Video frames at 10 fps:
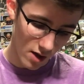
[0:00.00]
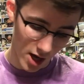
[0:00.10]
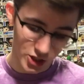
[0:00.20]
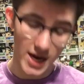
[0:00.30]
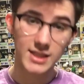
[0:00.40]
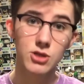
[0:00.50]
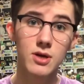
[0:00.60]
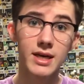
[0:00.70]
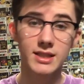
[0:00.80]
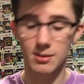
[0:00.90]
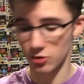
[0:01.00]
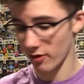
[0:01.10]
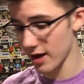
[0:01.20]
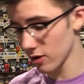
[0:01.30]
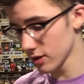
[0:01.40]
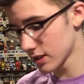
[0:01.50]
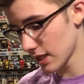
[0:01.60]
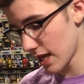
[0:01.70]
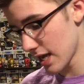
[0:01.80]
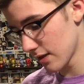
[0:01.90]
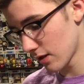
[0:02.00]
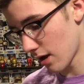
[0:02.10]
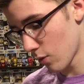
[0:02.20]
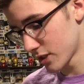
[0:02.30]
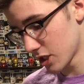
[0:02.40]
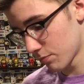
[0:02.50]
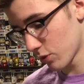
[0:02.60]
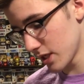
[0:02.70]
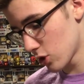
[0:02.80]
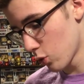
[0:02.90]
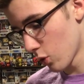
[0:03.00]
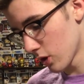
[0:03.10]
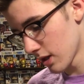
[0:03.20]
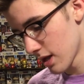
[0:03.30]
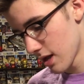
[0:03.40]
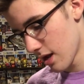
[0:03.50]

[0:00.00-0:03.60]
a chance you could get some grails and uh, which is pretty cool